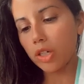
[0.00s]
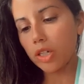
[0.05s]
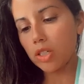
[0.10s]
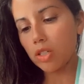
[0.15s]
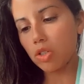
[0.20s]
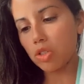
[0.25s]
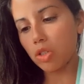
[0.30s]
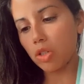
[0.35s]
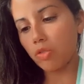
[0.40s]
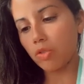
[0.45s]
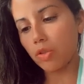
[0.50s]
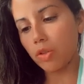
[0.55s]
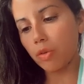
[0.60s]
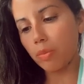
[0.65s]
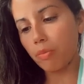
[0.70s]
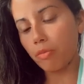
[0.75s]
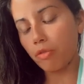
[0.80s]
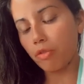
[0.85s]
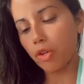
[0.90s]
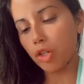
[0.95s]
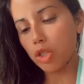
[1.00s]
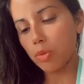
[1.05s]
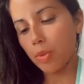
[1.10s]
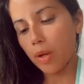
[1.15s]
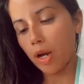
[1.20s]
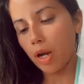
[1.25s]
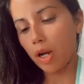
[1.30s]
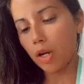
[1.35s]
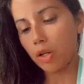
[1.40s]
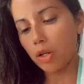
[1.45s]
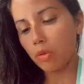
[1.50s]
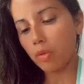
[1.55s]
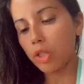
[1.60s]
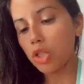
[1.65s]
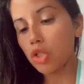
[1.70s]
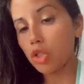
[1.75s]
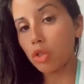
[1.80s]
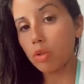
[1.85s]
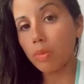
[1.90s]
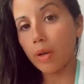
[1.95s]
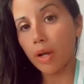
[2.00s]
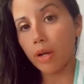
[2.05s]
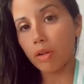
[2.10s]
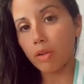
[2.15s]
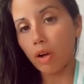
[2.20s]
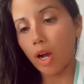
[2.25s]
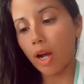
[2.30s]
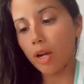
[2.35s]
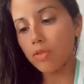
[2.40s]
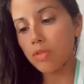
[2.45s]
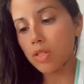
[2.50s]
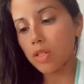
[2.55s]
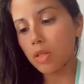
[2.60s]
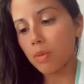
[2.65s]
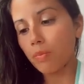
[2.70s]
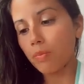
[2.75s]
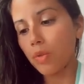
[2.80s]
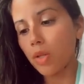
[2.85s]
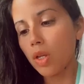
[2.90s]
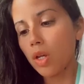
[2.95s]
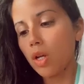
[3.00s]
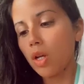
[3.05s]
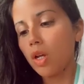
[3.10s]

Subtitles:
I guess I'll start from the first I'm going to read 2 paragraphs.